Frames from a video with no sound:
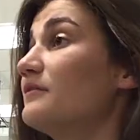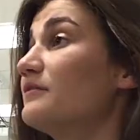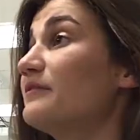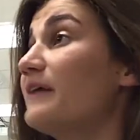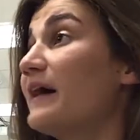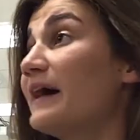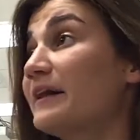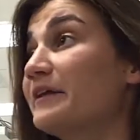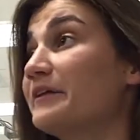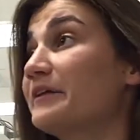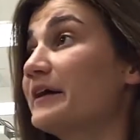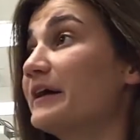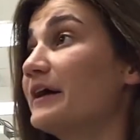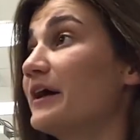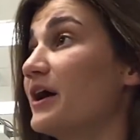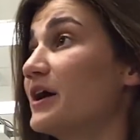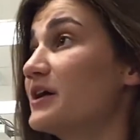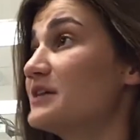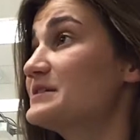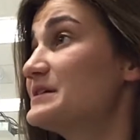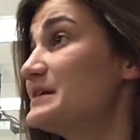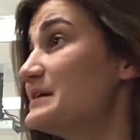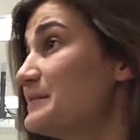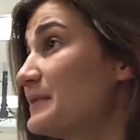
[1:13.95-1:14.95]
Finally,
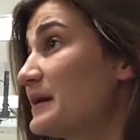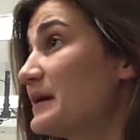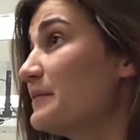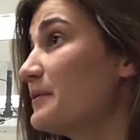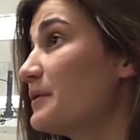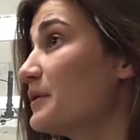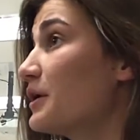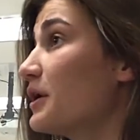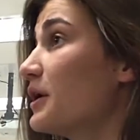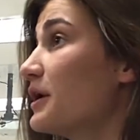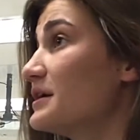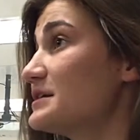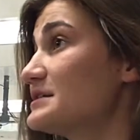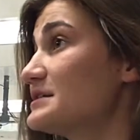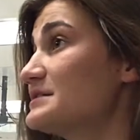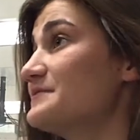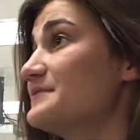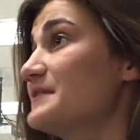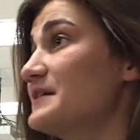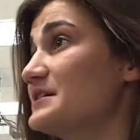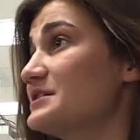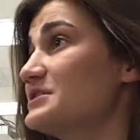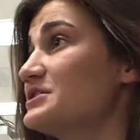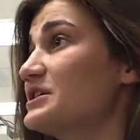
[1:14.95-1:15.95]
our team came across
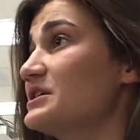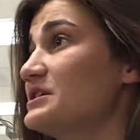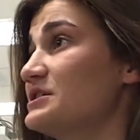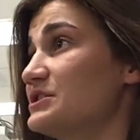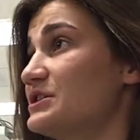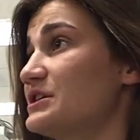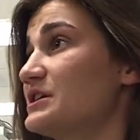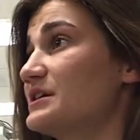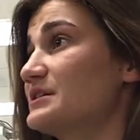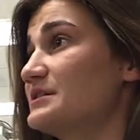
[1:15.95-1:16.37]
phase-changing